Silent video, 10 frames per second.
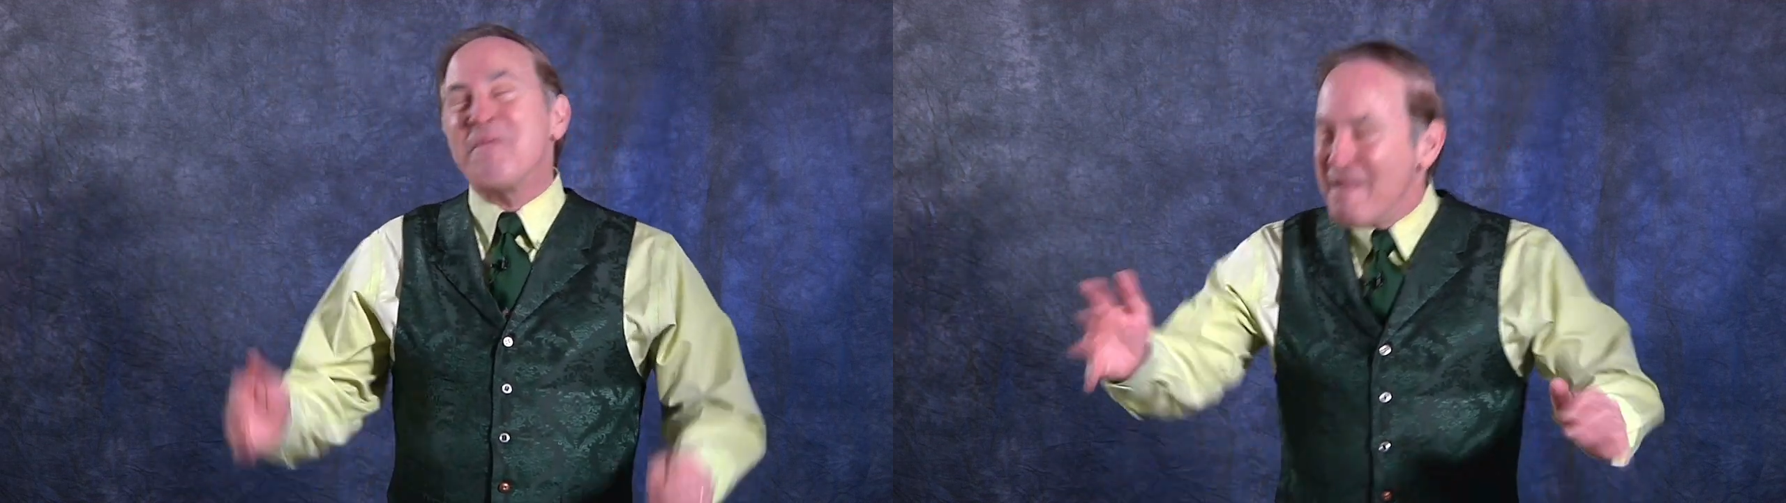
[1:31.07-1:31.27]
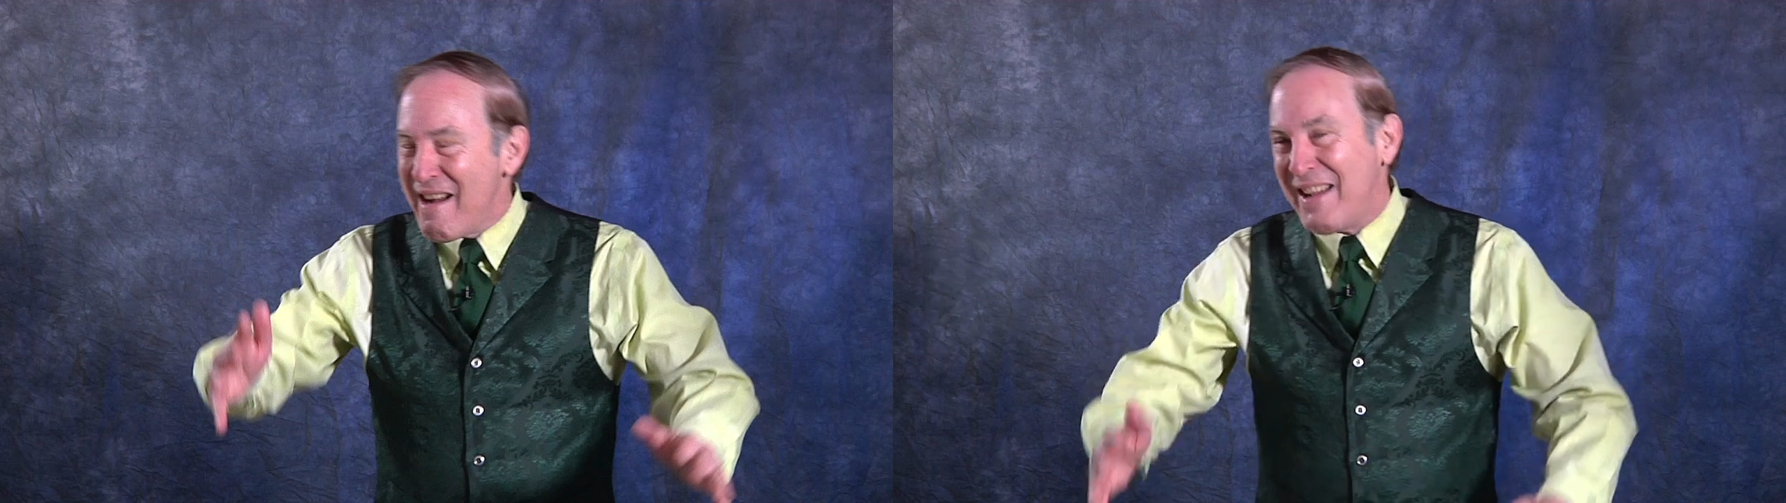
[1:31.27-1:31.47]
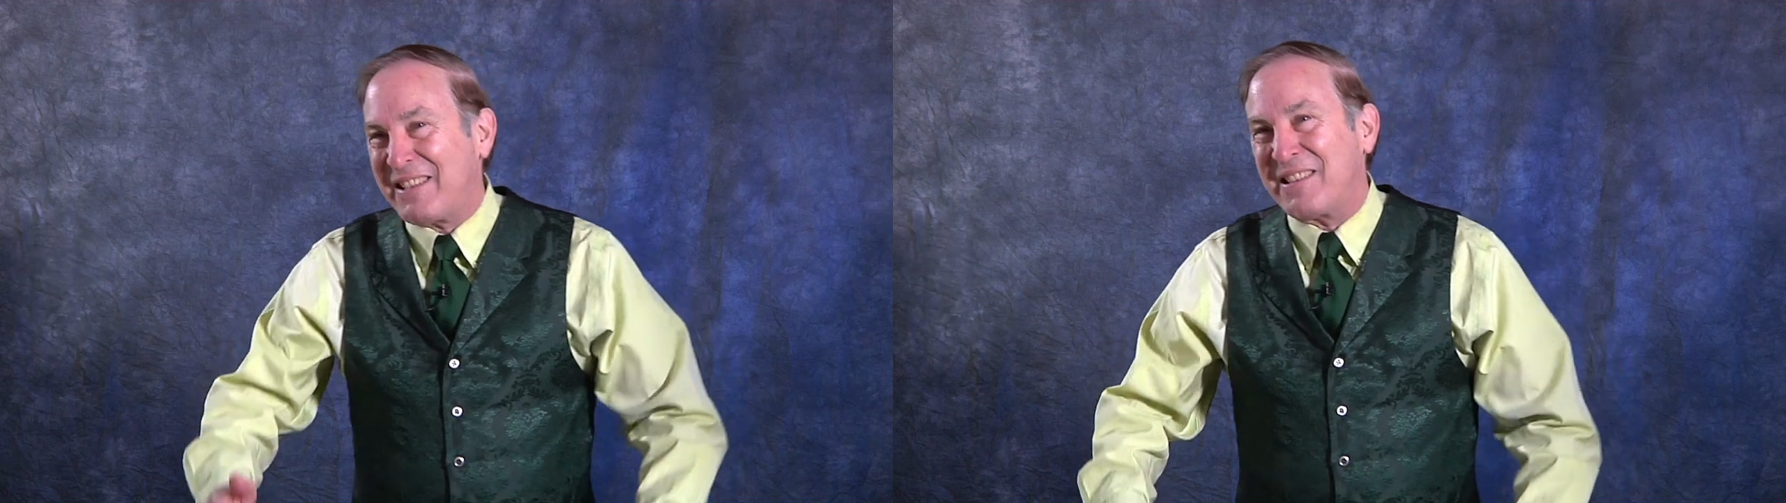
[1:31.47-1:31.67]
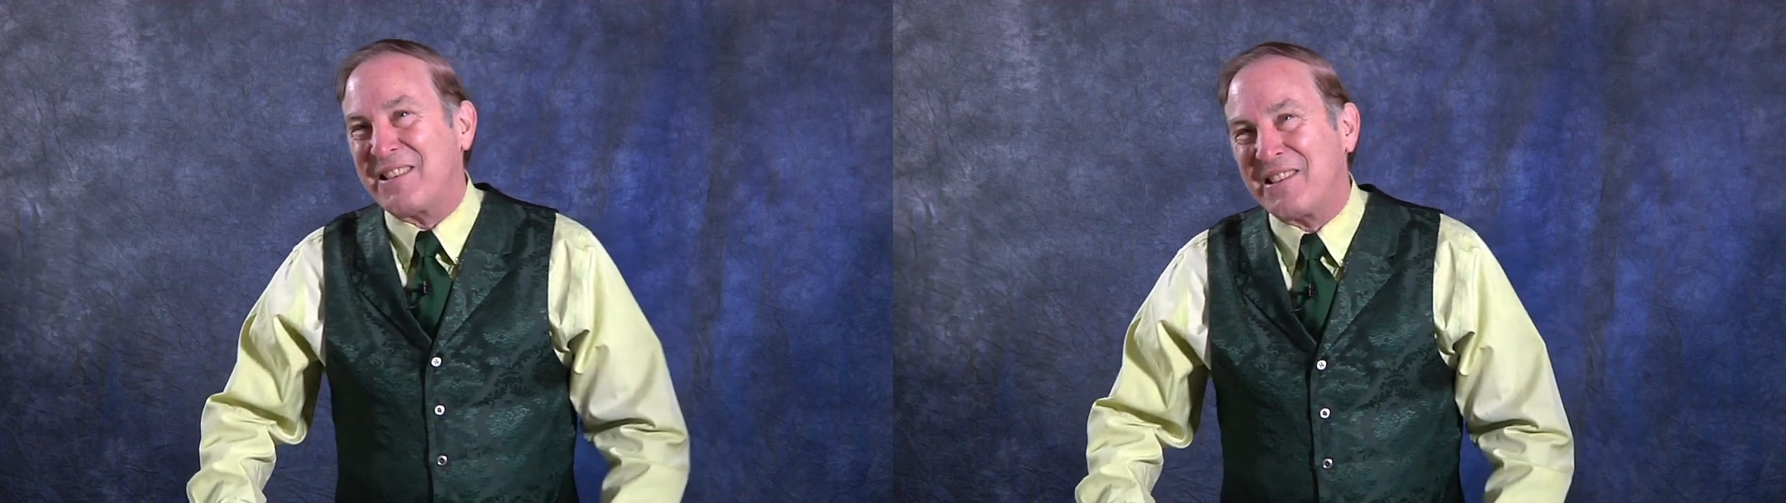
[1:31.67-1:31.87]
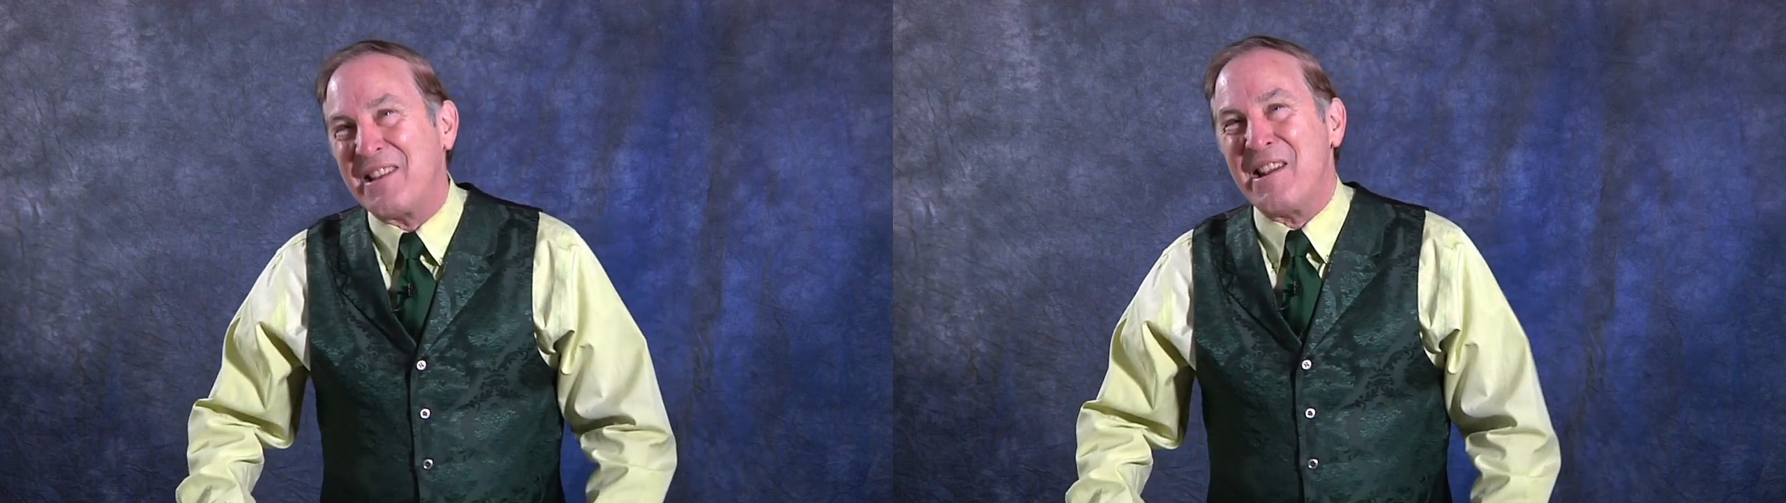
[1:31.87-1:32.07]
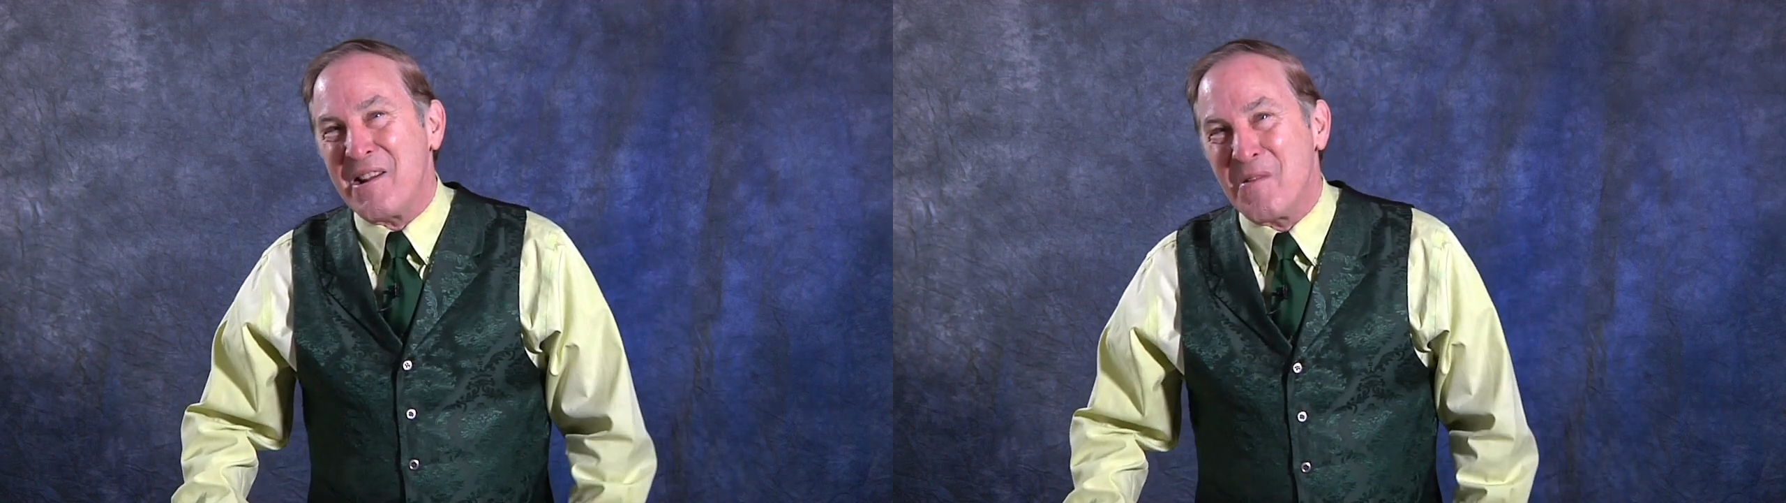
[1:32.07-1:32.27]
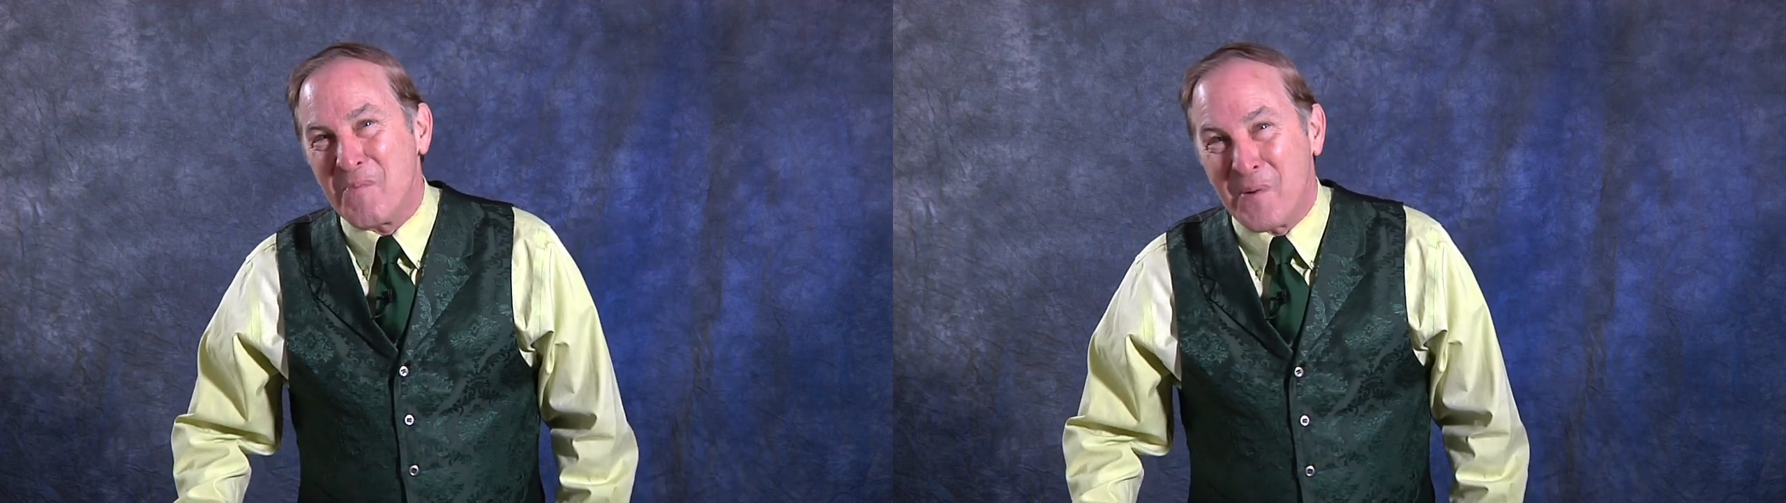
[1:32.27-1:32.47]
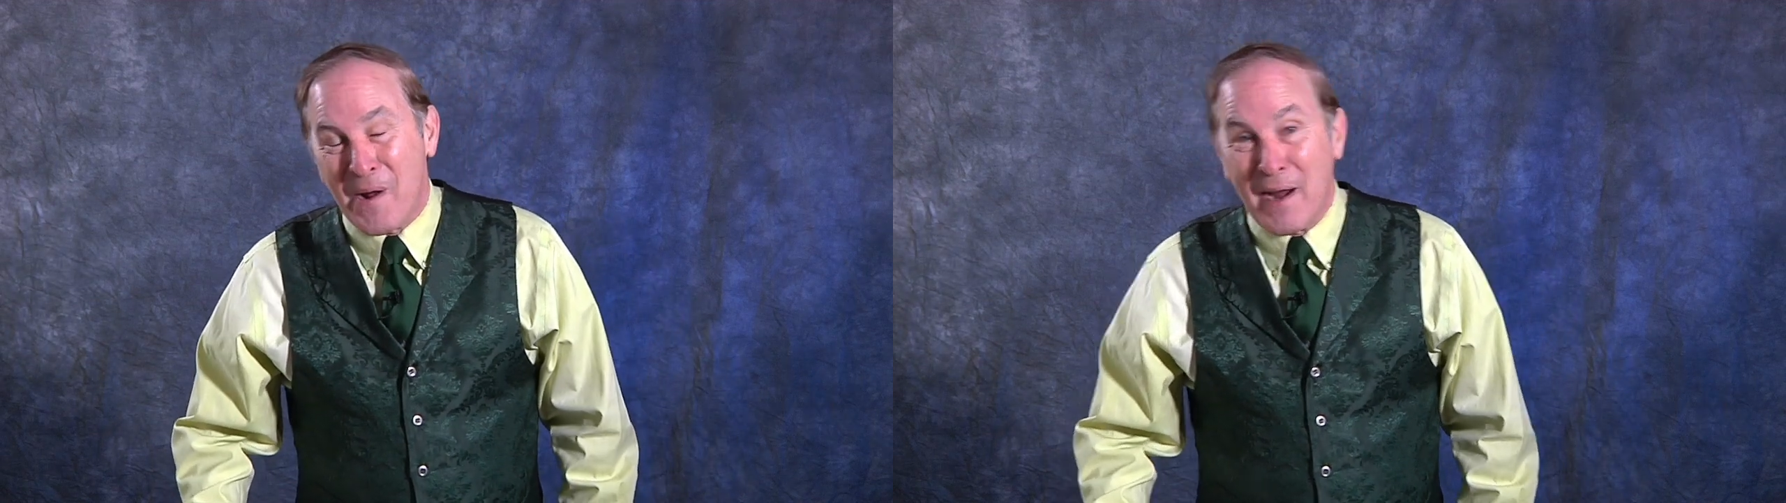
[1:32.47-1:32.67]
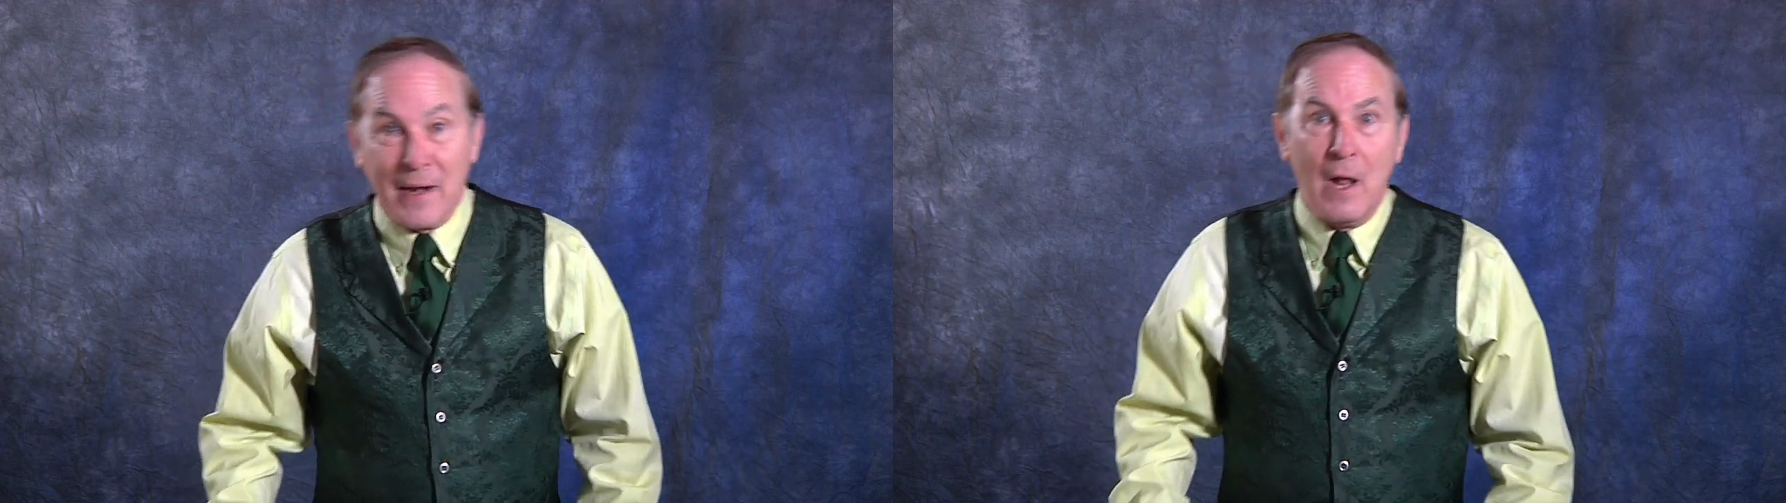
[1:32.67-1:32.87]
Nice to see you, Brian."